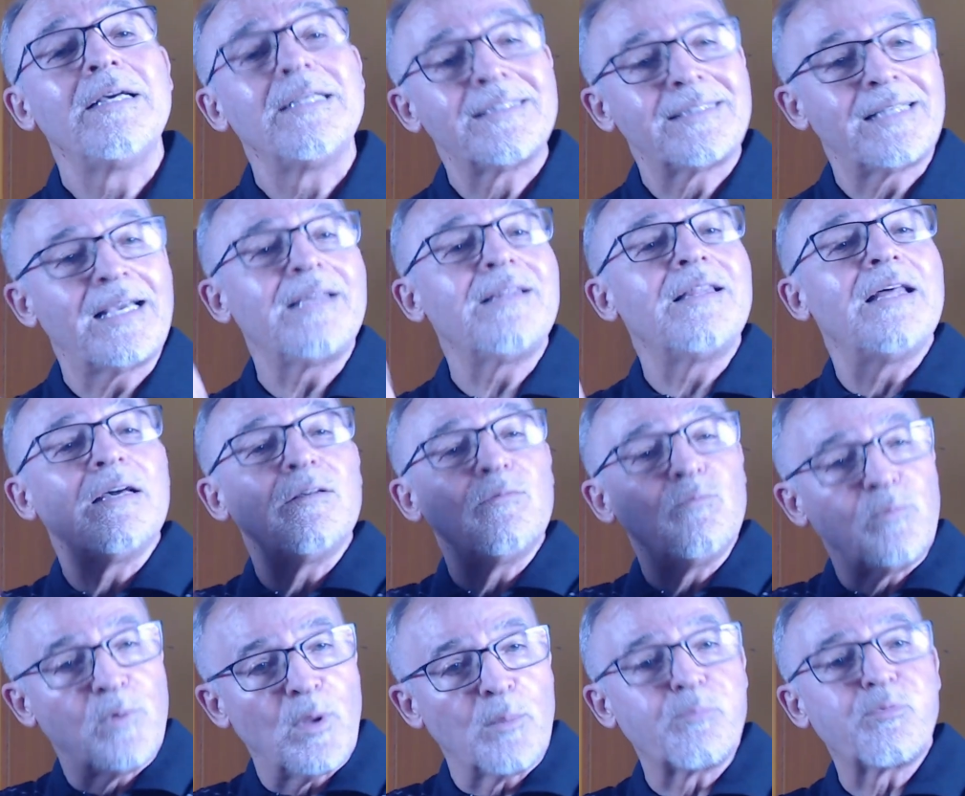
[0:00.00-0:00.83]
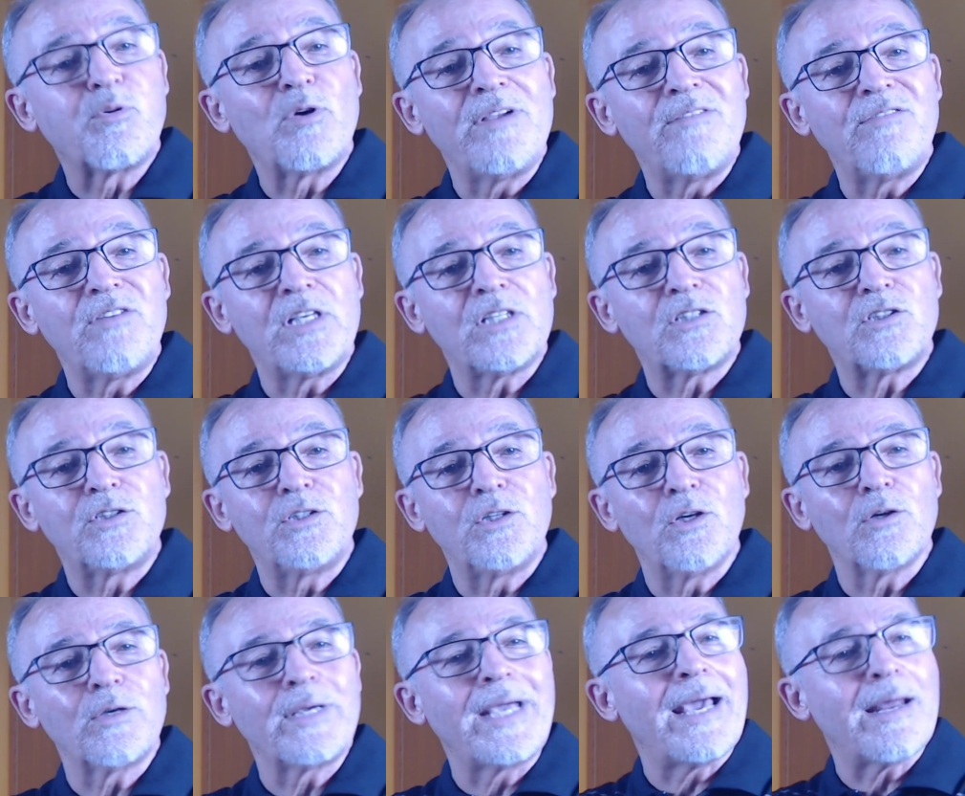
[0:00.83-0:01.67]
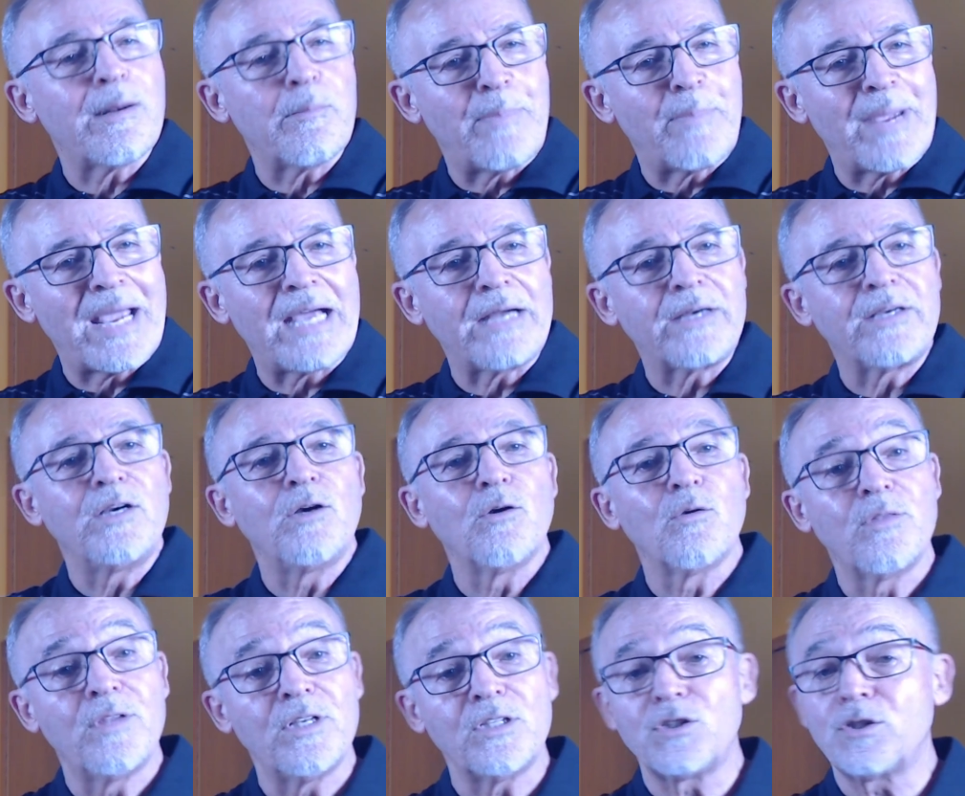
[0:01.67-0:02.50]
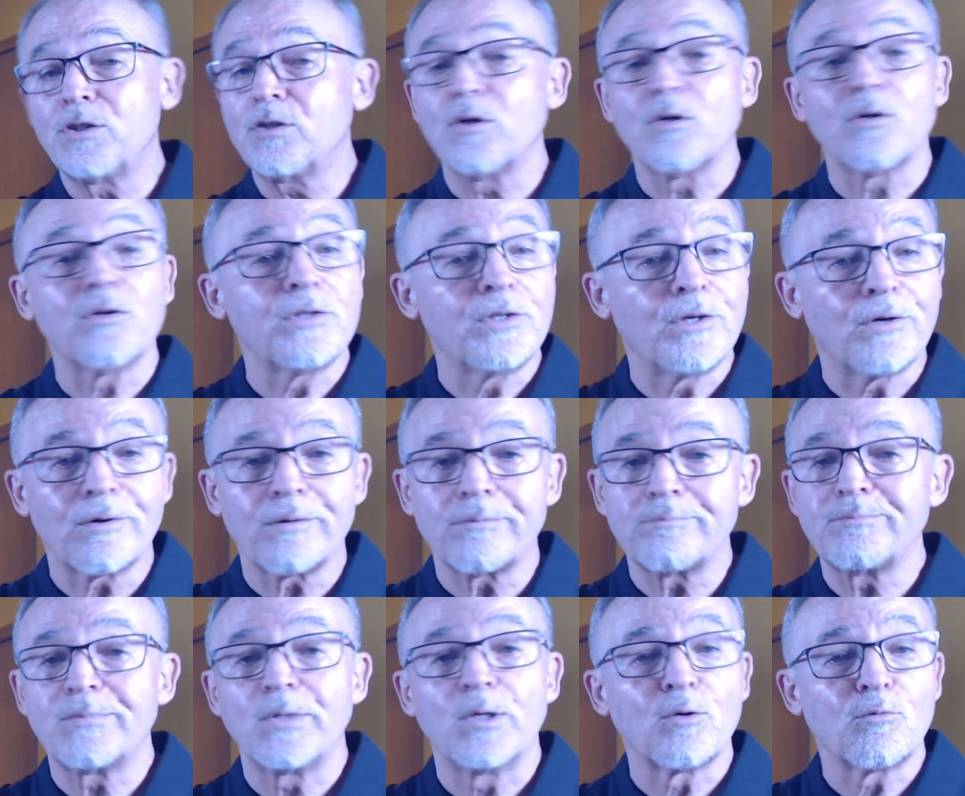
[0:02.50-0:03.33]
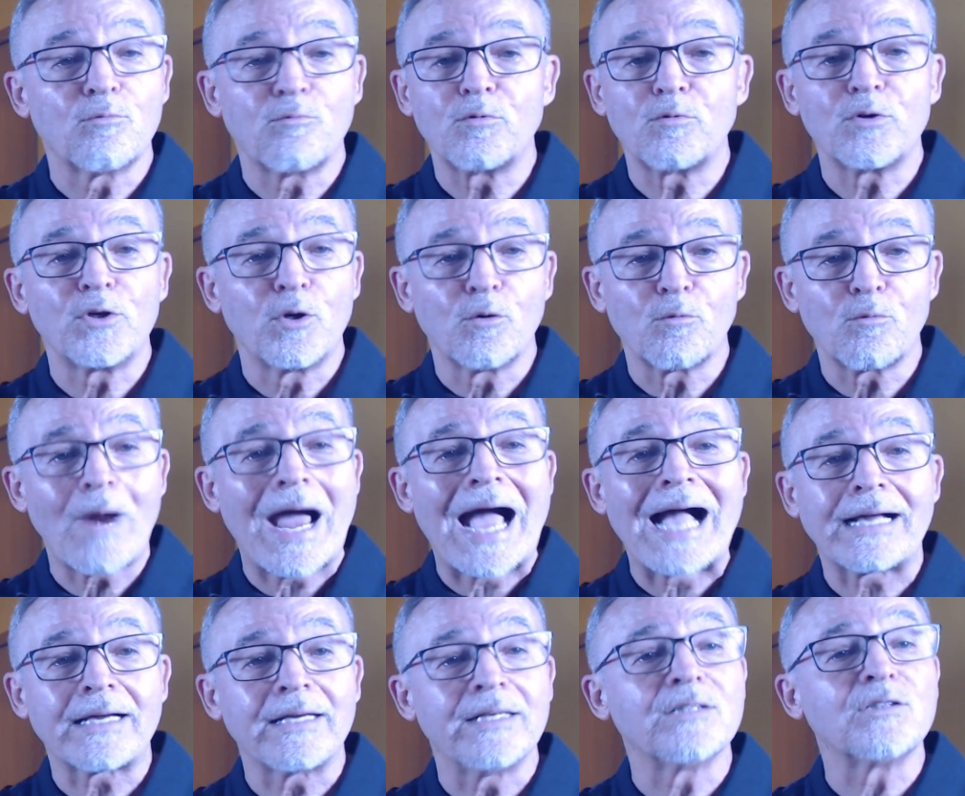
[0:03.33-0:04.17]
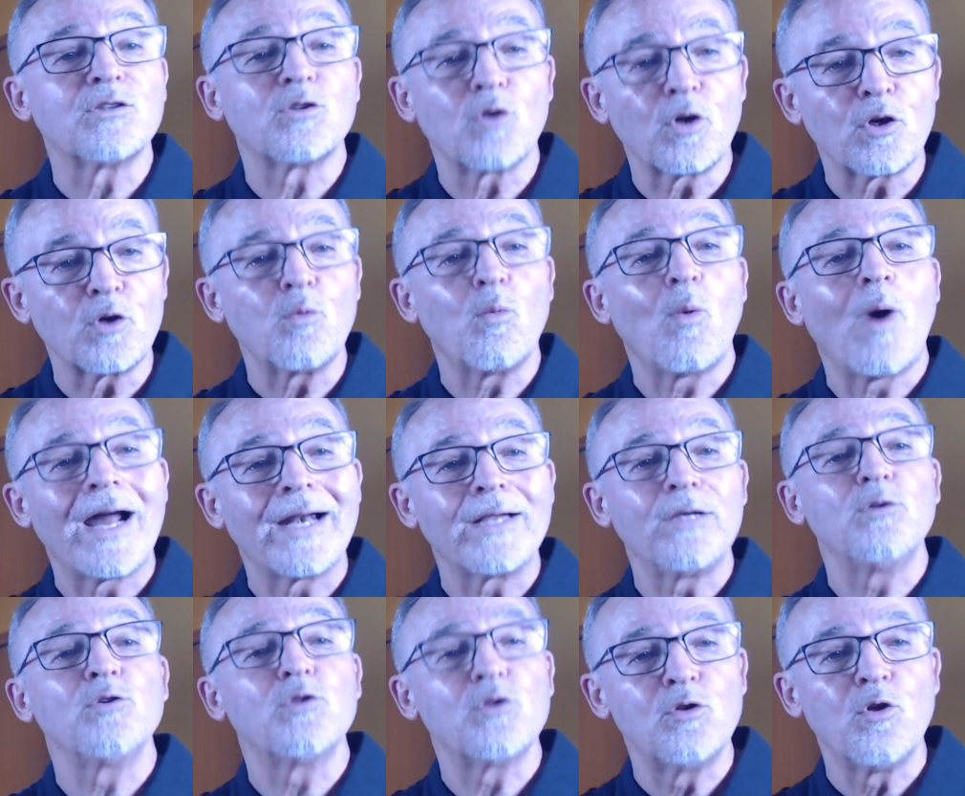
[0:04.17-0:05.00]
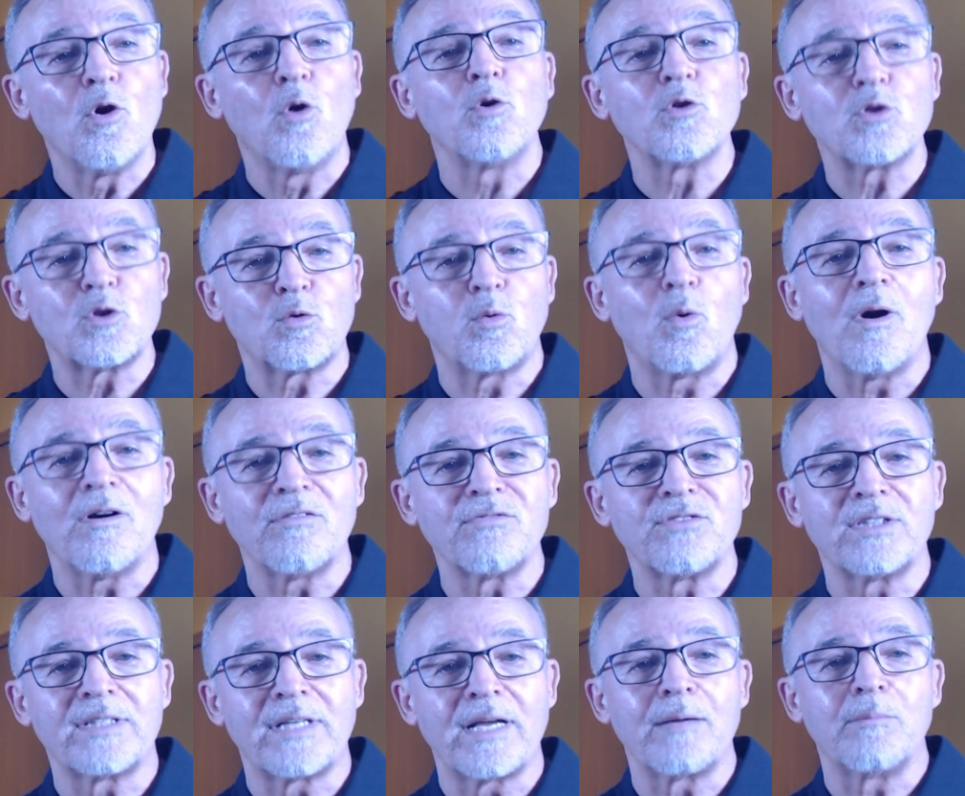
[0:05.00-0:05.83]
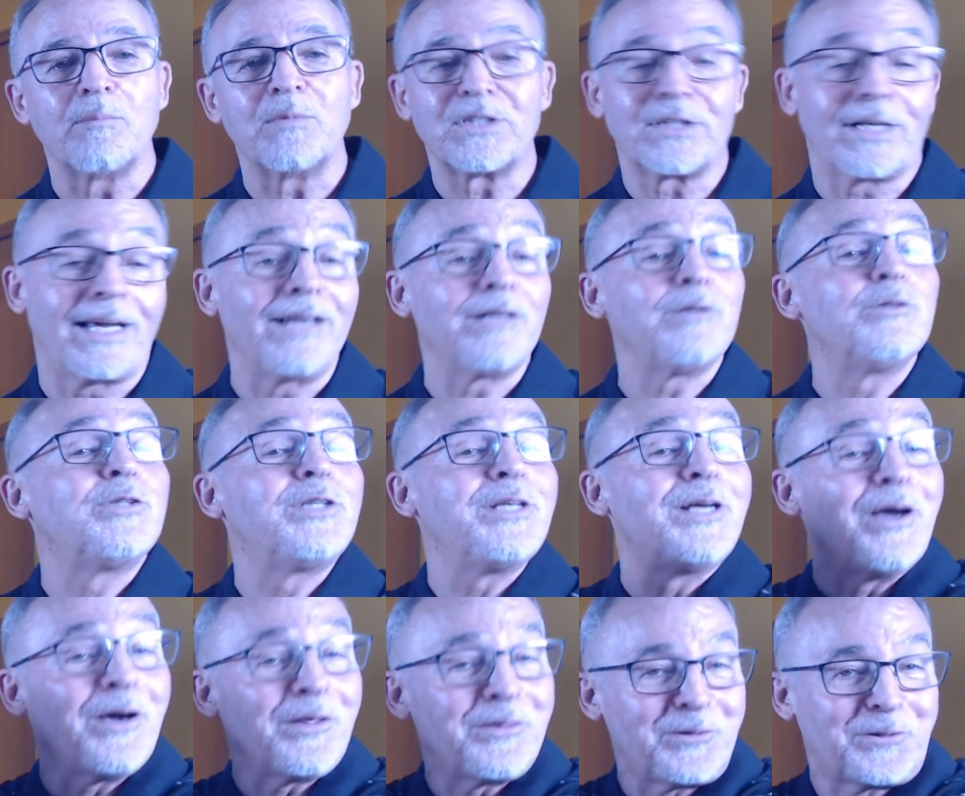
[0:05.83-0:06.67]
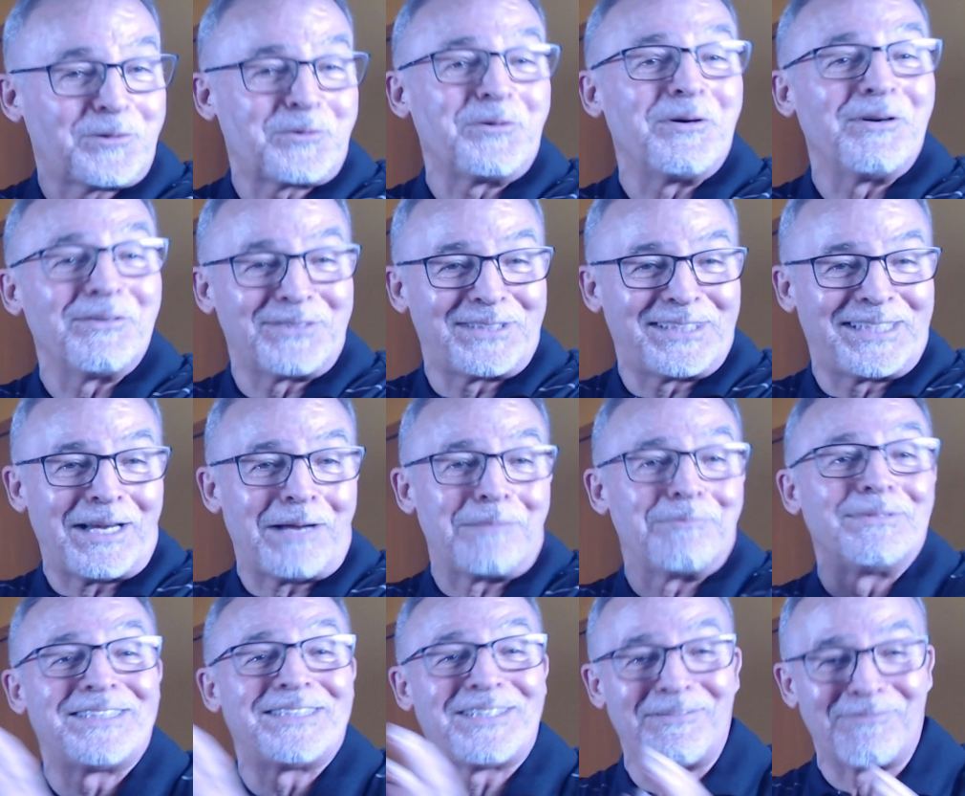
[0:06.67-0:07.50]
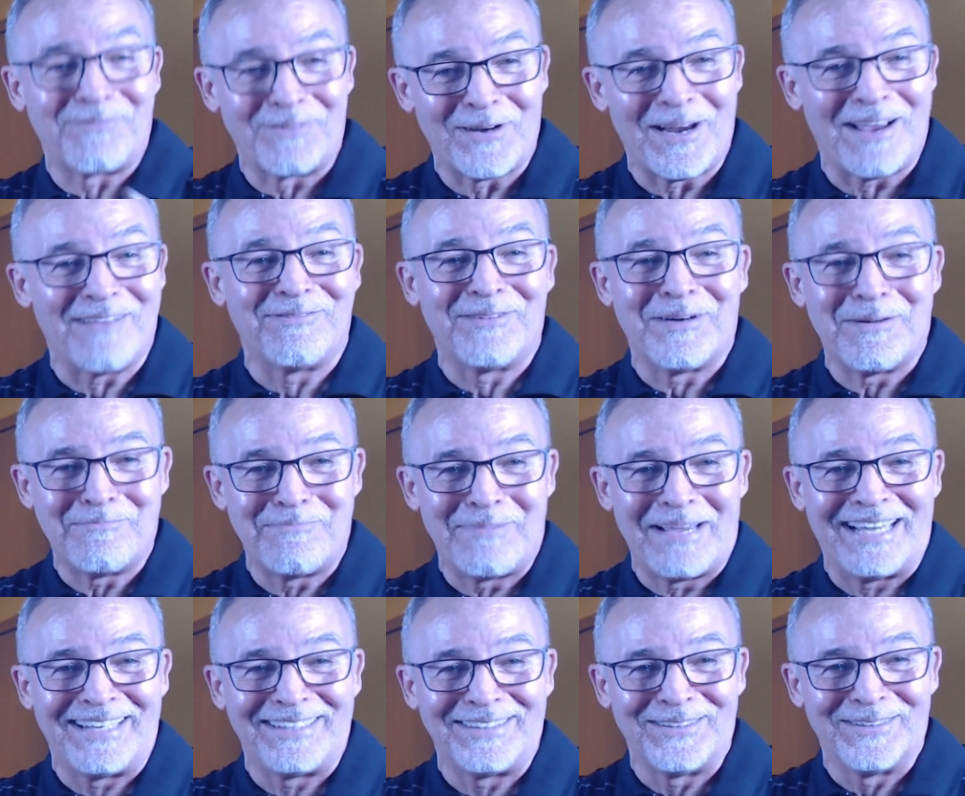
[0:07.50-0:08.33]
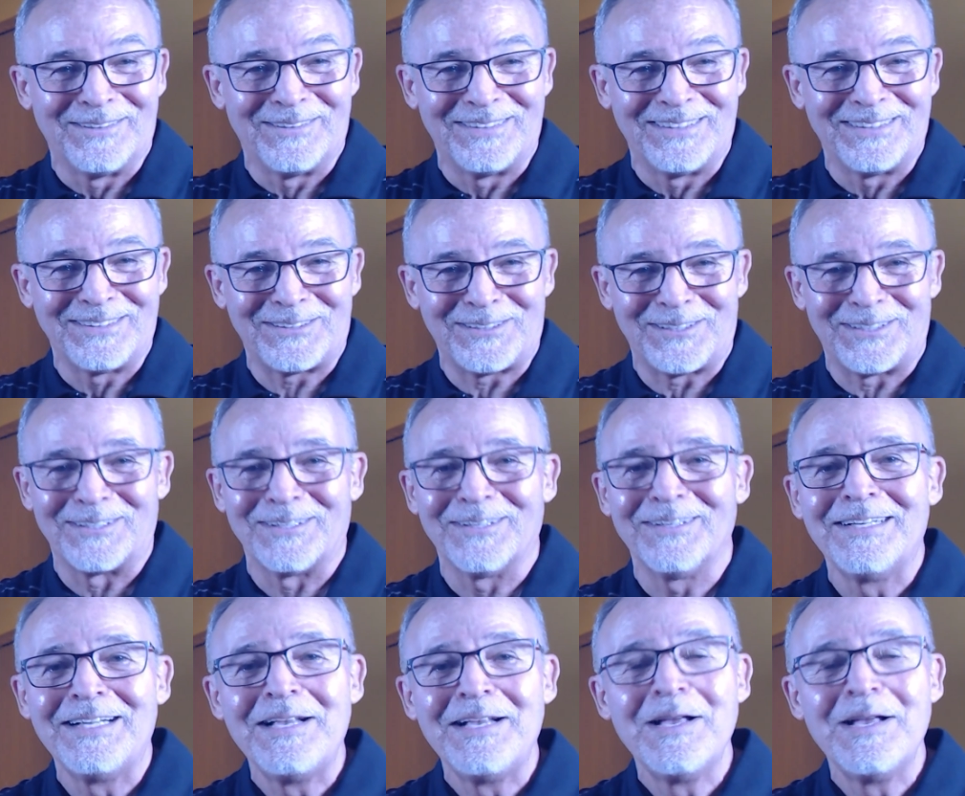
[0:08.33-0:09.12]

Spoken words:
Say that the previous year you had a bad year. This year you're rocking. So you want to use those 12 statements. You can't use the other 12 statements if you're having a bad year this year.